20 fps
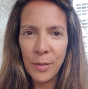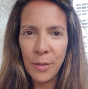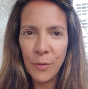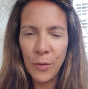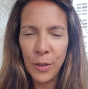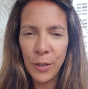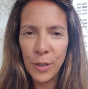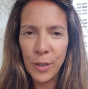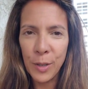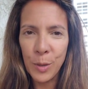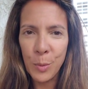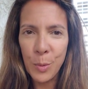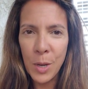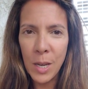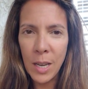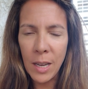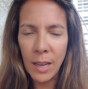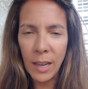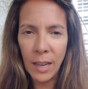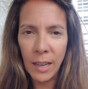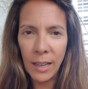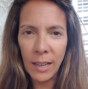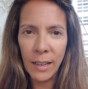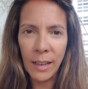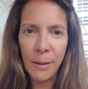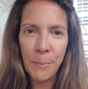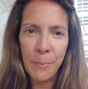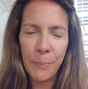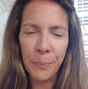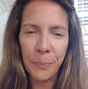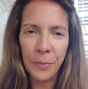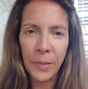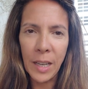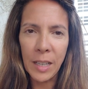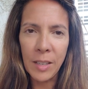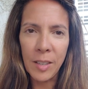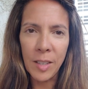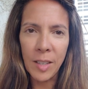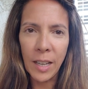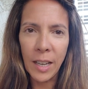for this week. I
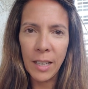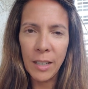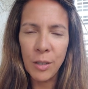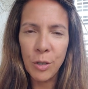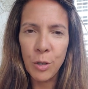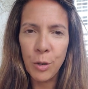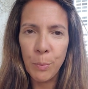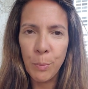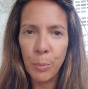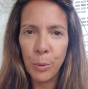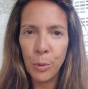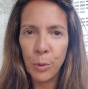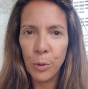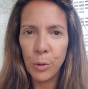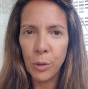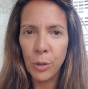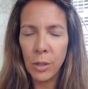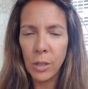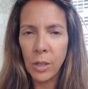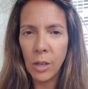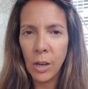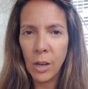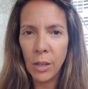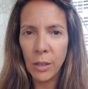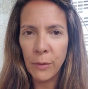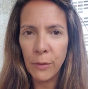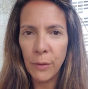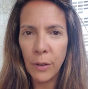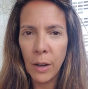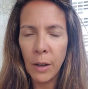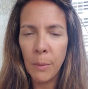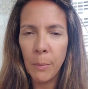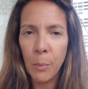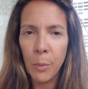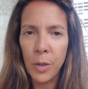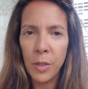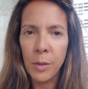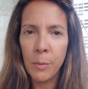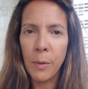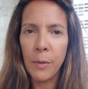decided to pull a card from
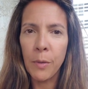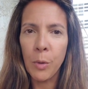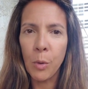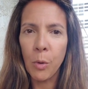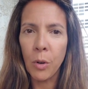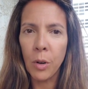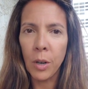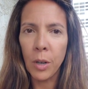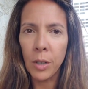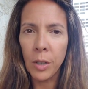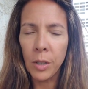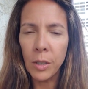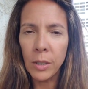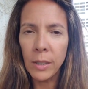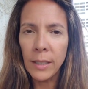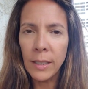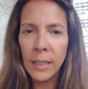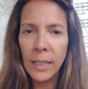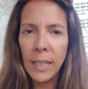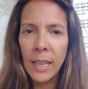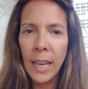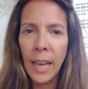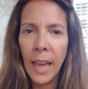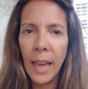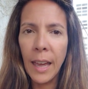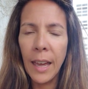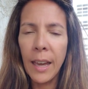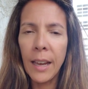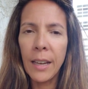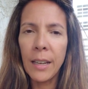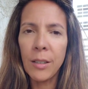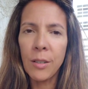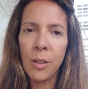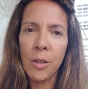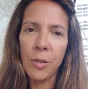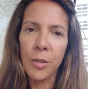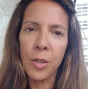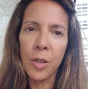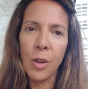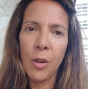Wisdom of the Oracle and
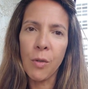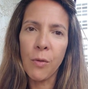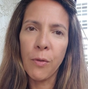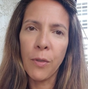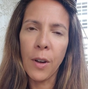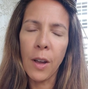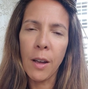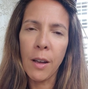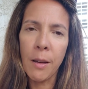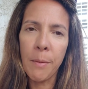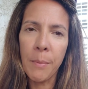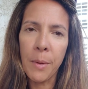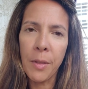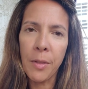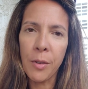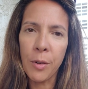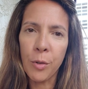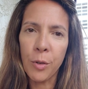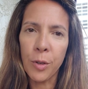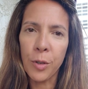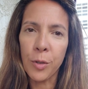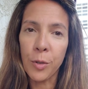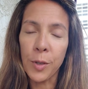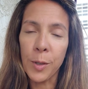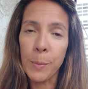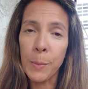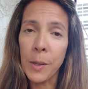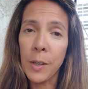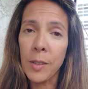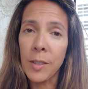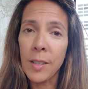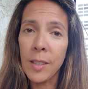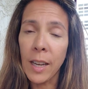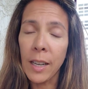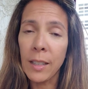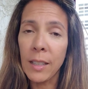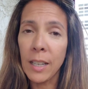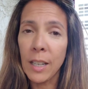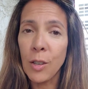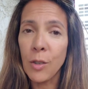also from the Crystal Spirits
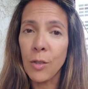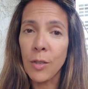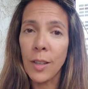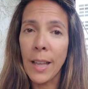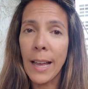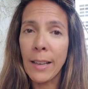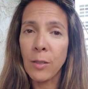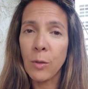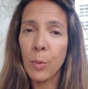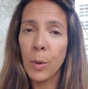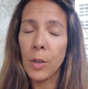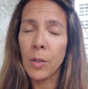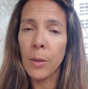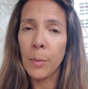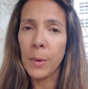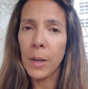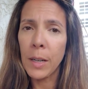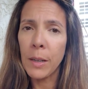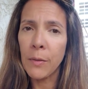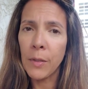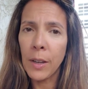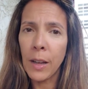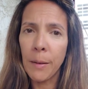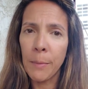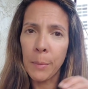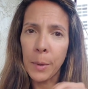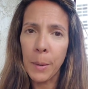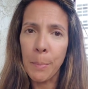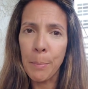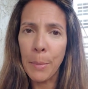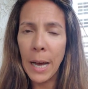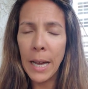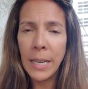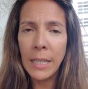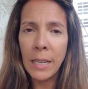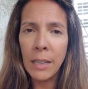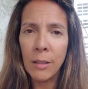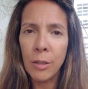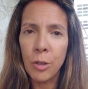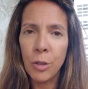deck that I used last week. So I'm
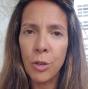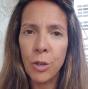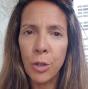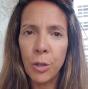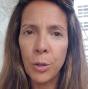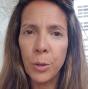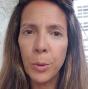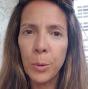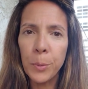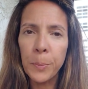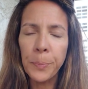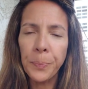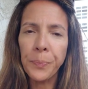combining the two